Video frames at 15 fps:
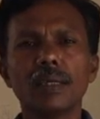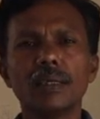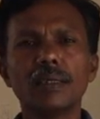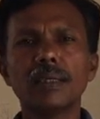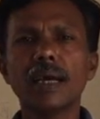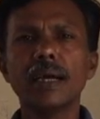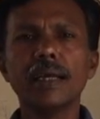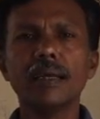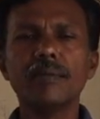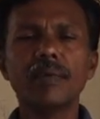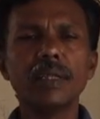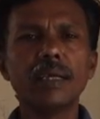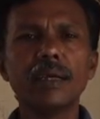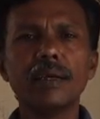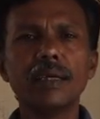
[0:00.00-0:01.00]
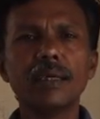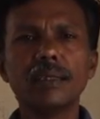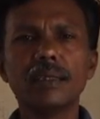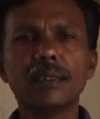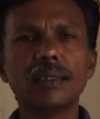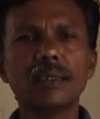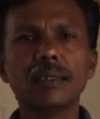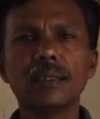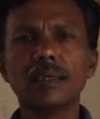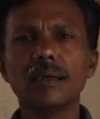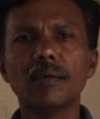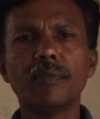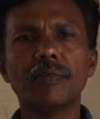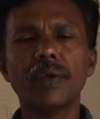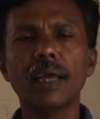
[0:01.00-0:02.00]
decide whether it is
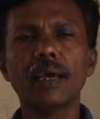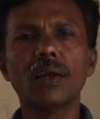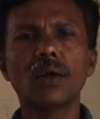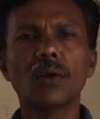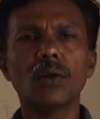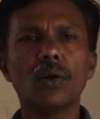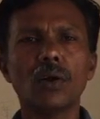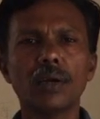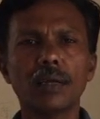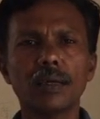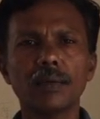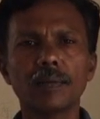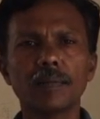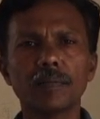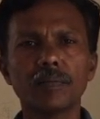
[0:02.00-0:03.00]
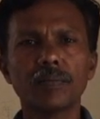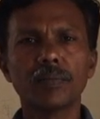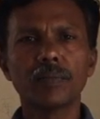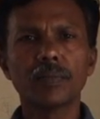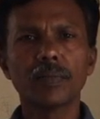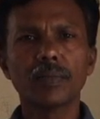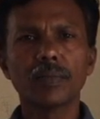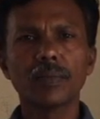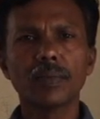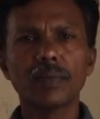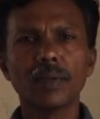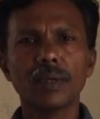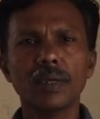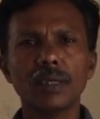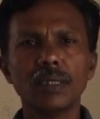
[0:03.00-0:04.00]
fair or not.
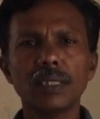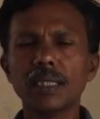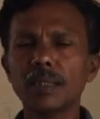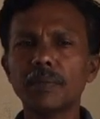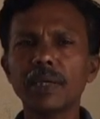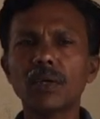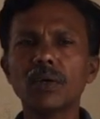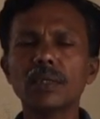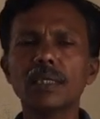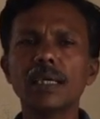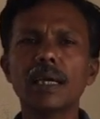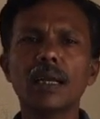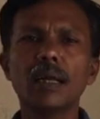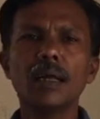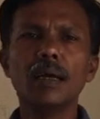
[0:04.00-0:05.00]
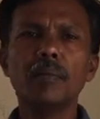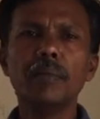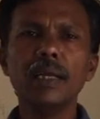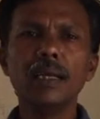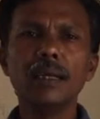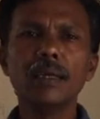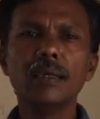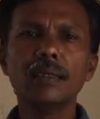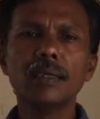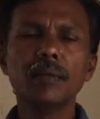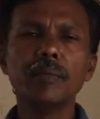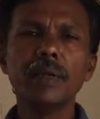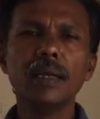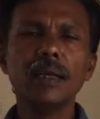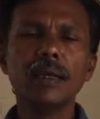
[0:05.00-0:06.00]
Just because they are millionaires
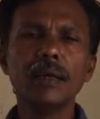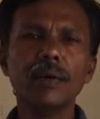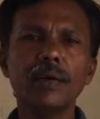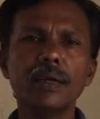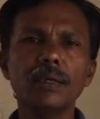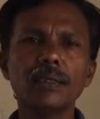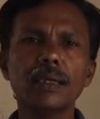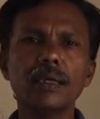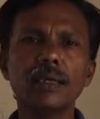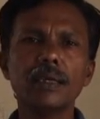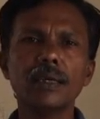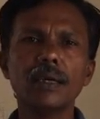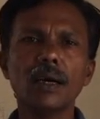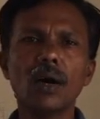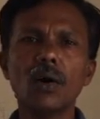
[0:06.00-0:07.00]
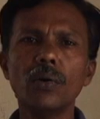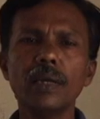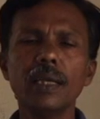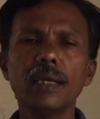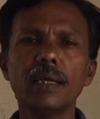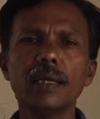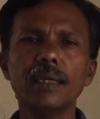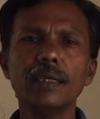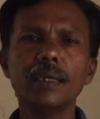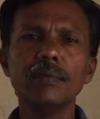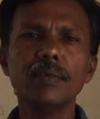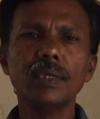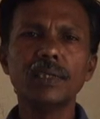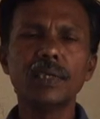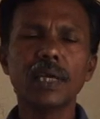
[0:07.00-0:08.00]
and billionaires and owning
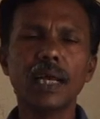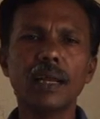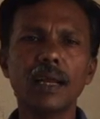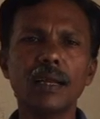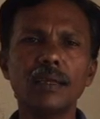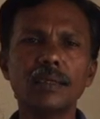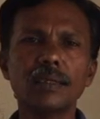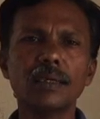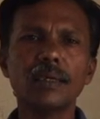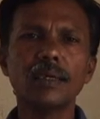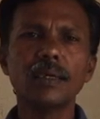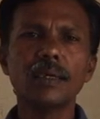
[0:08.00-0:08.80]
TV channels,